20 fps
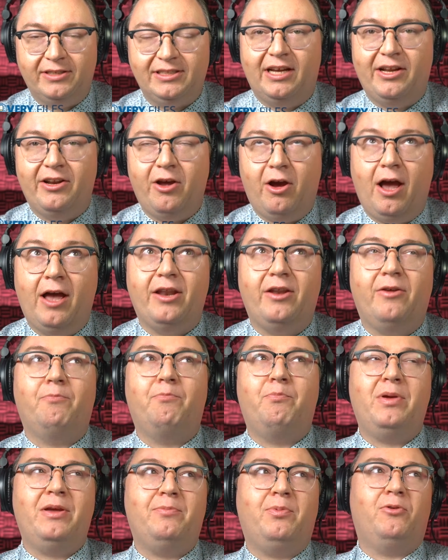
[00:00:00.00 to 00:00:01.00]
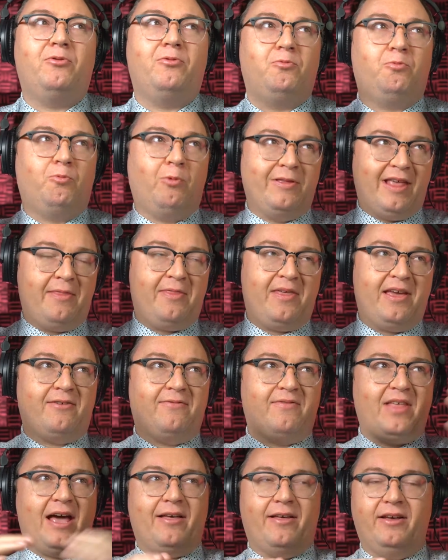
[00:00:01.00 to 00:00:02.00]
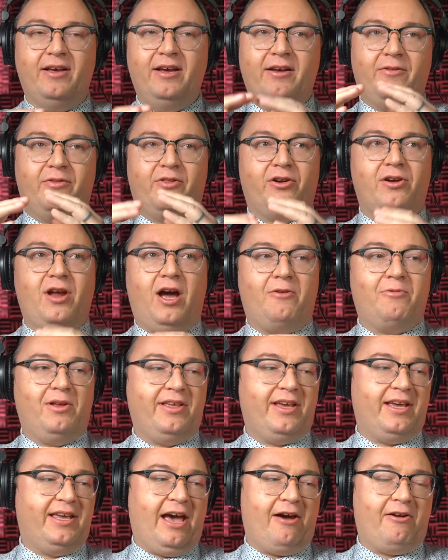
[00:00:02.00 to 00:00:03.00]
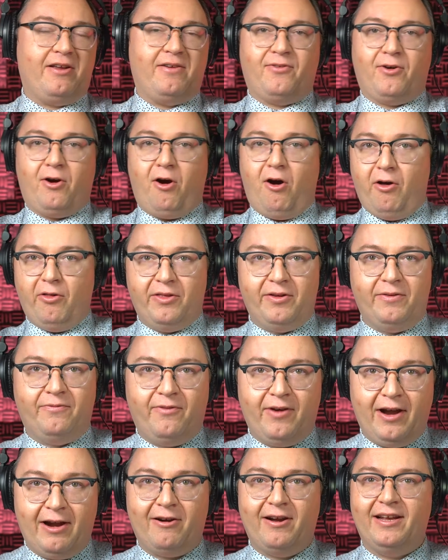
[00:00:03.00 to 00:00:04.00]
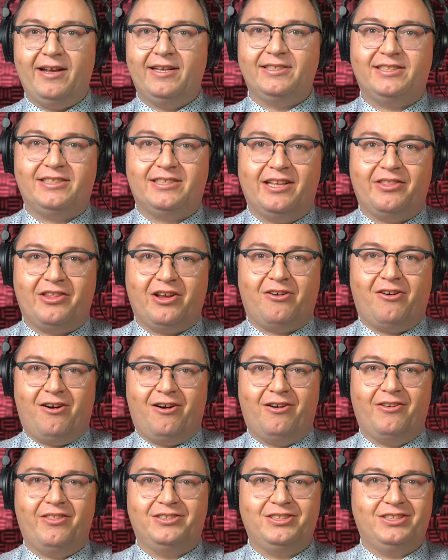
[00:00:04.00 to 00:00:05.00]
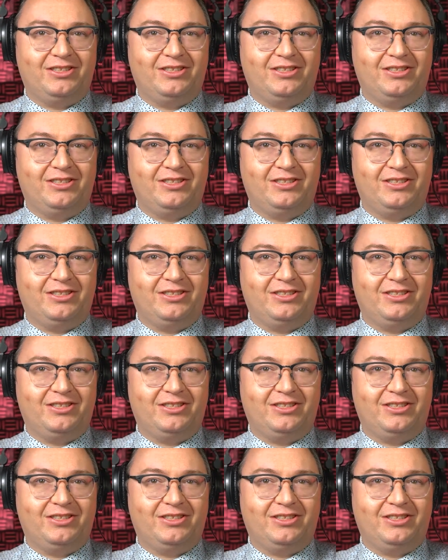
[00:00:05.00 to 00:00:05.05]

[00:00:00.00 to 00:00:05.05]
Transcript: Because I know, I know people, when they think of that, they're not really accounting for all the variants that there are.